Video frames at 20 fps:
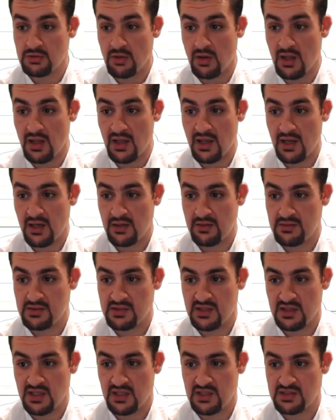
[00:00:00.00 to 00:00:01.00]
So all I gotta
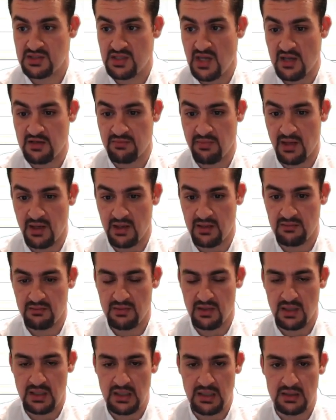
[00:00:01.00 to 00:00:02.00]
do is hit the exchange button,